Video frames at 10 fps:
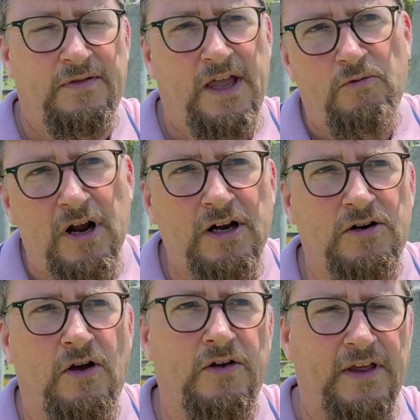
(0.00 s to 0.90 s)
They
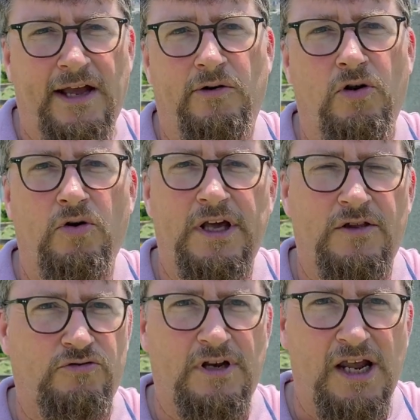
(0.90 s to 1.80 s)
recognise our long
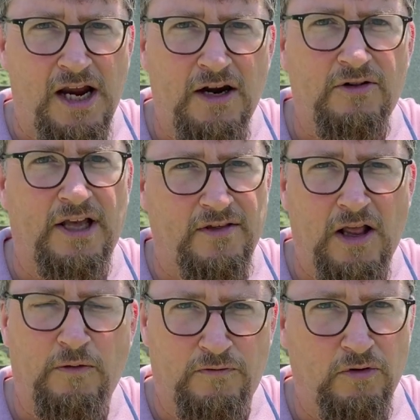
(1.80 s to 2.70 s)
history here, and that's
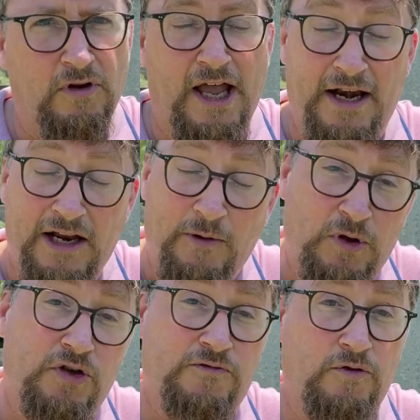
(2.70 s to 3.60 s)
helpful, and our
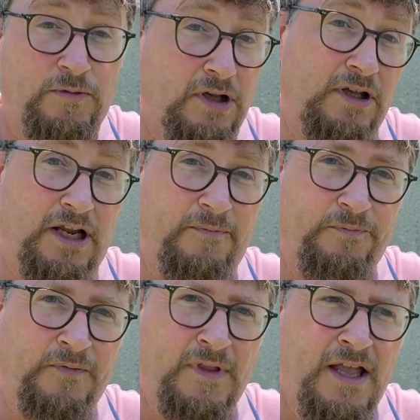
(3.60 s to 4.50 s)
beautiful building.
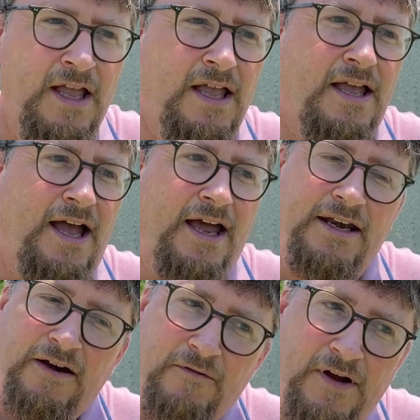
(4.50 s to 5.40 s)

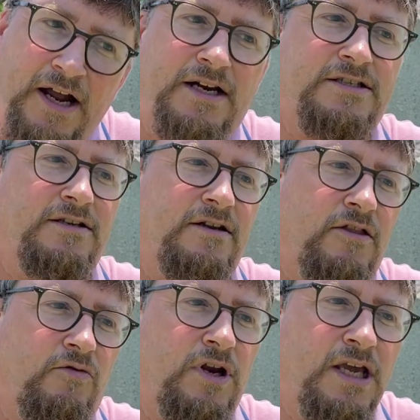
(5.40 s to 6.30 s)
And in fact,
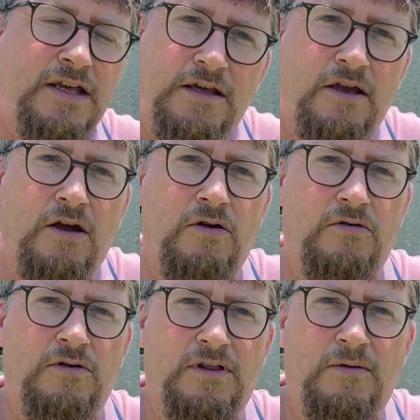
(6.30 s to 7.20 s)
3 years ago,
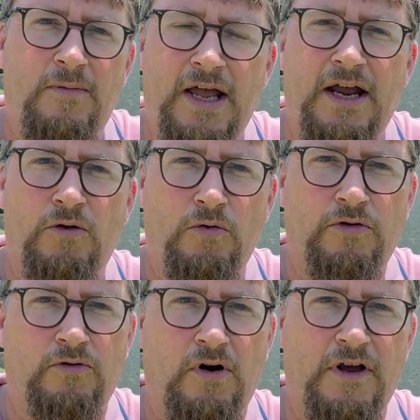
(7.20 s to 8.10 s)
the mayor
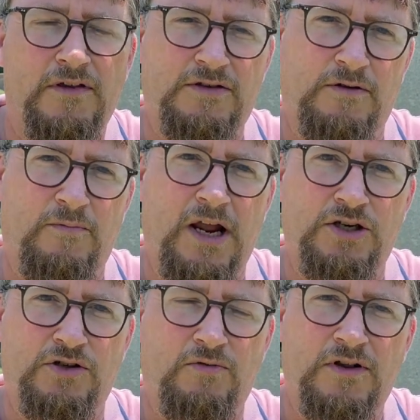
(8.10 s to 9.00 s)
authorised a
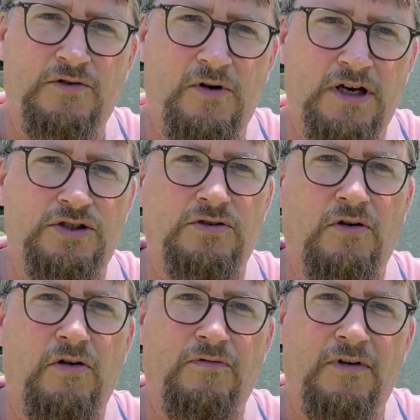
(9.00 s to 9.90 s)
major restoration
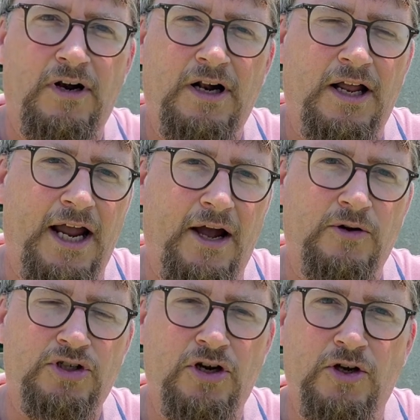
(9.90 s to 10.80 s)
of
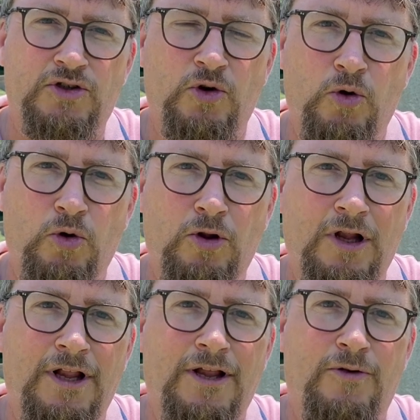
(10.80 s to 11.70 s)
our church hall
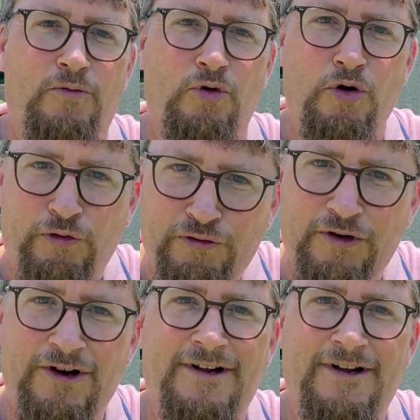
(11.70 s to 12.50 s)
roof,